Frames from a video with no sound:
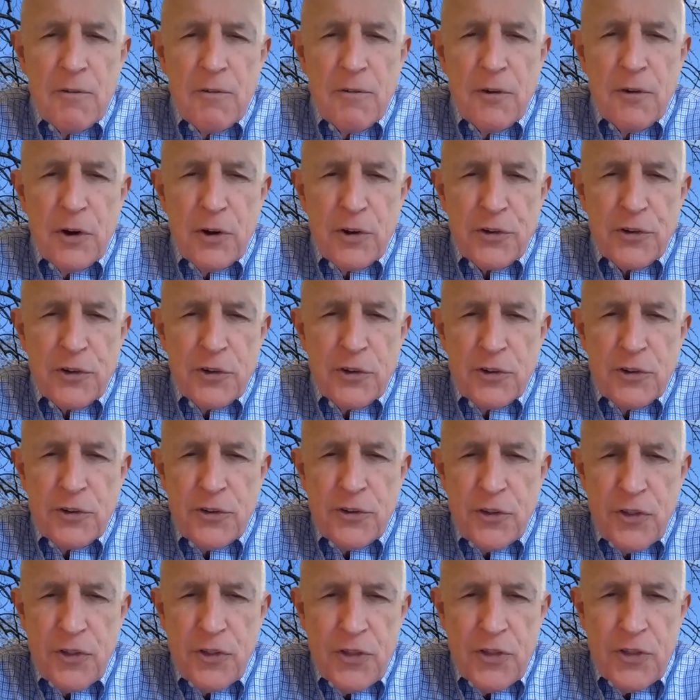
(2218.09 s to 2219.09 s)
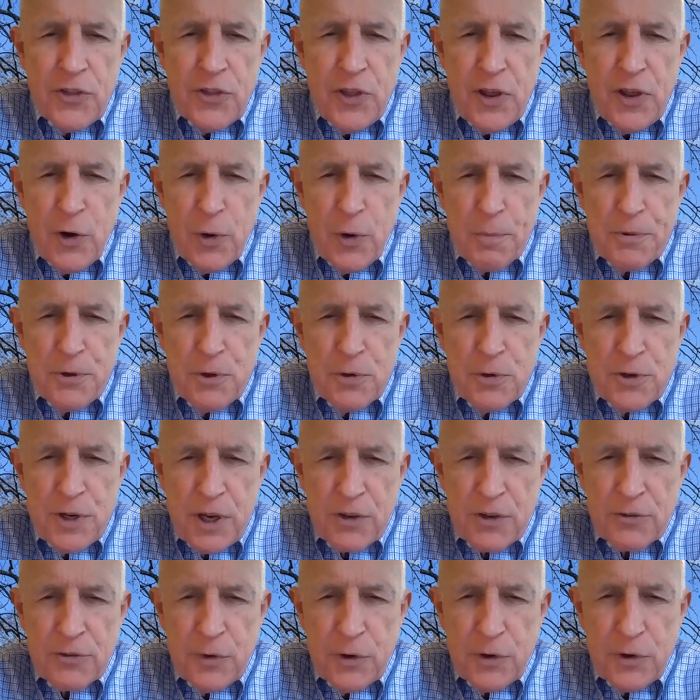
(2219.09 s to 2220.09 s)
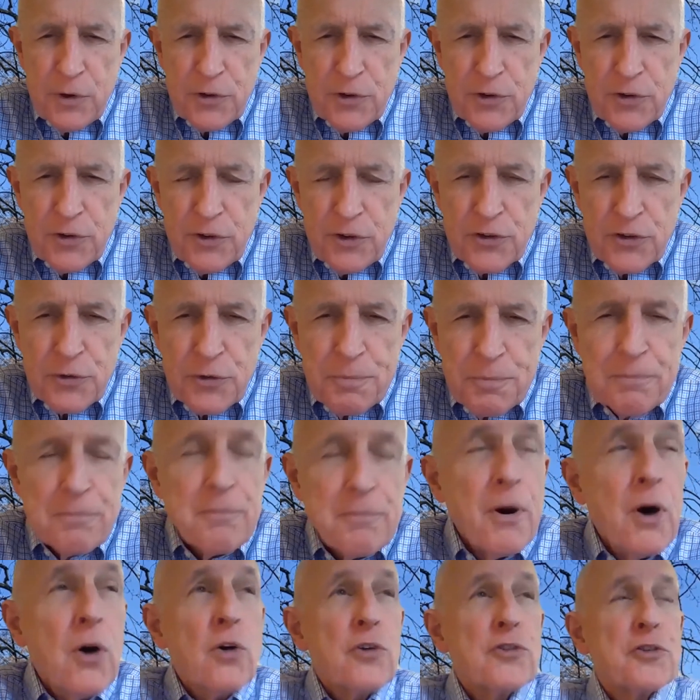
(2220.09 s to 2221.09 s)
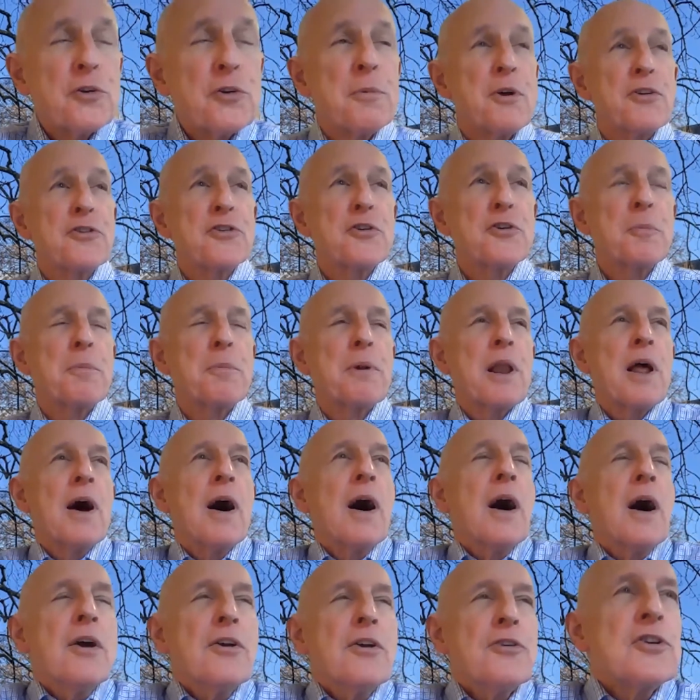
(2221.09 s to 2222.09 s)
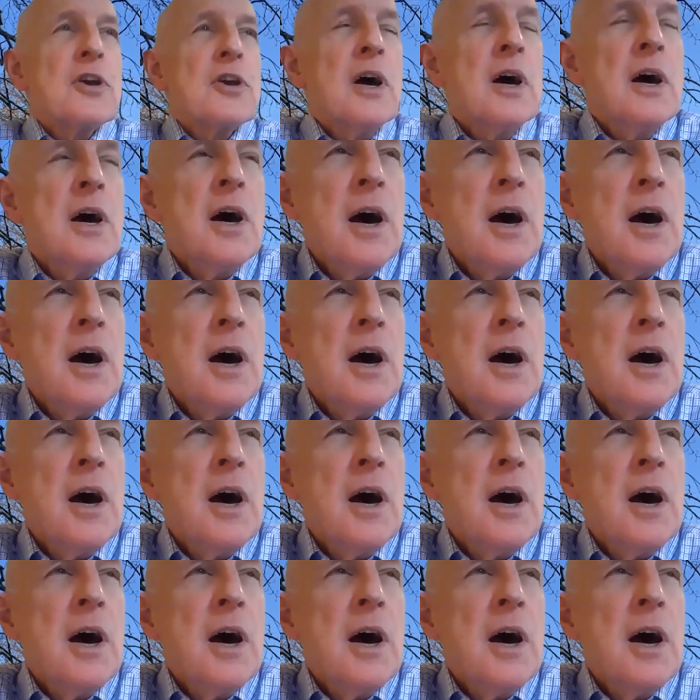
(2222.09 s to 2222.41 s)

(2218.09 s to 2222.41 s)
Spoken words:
versus therapeutics versus disposable supplies.